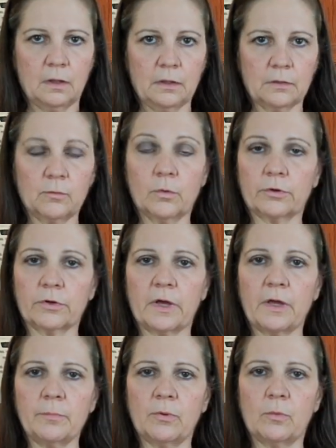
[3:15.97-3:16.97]
a quarter
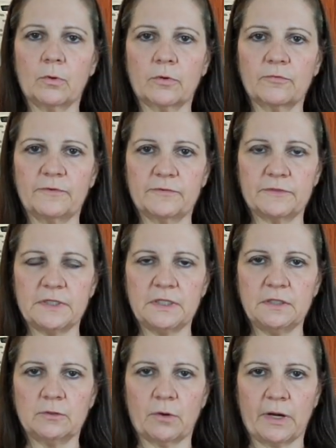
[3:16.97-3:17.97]
cup or
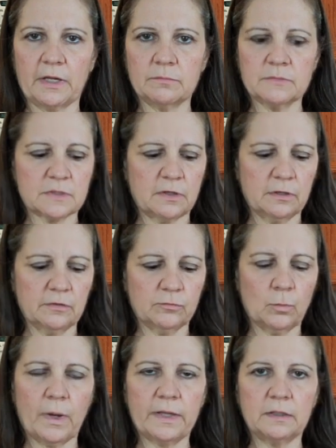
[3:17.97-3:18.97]
50 grams of
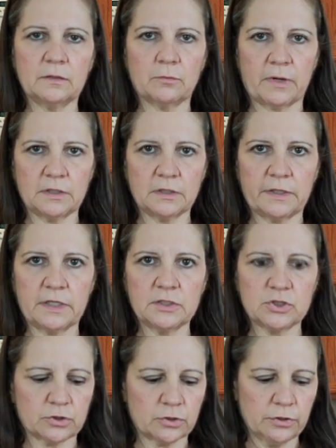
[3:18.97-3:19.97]
white granulated
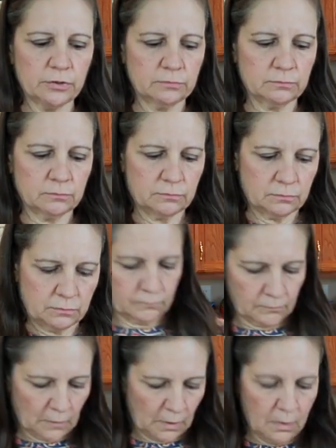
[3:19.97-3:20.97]
sugar.
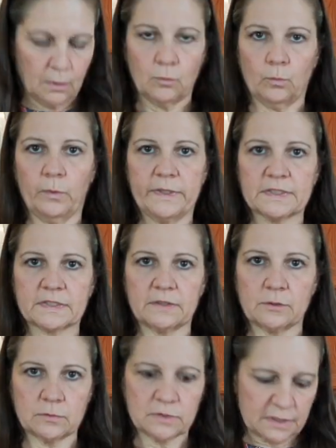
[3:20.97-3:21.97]
Whisk
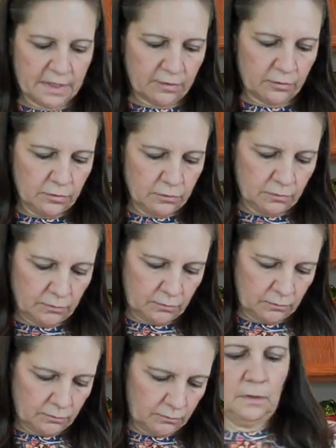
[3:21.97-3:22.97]
those together,
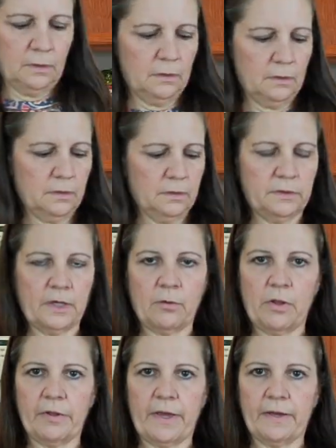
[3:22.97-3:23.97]
and
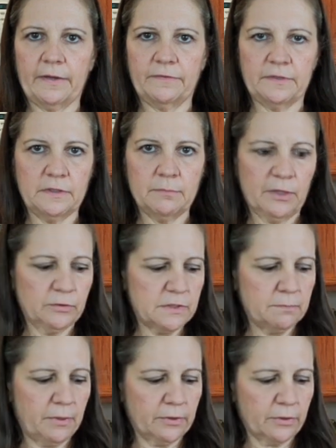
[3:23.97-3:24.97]
I'll add the
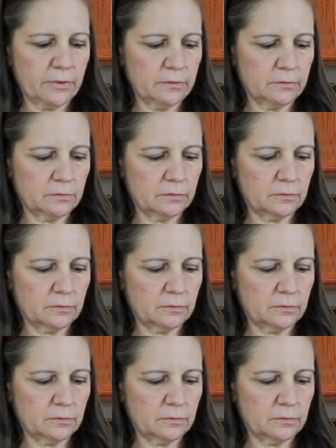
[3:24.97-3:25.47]
melted butter.